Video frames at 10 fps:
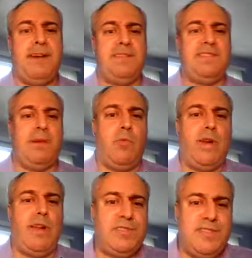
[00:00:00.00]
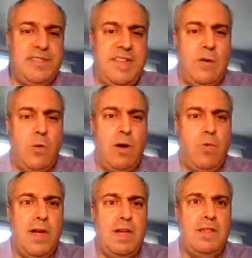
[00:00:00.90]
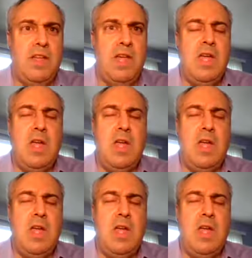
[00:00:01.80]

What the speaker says: by someone else that they work with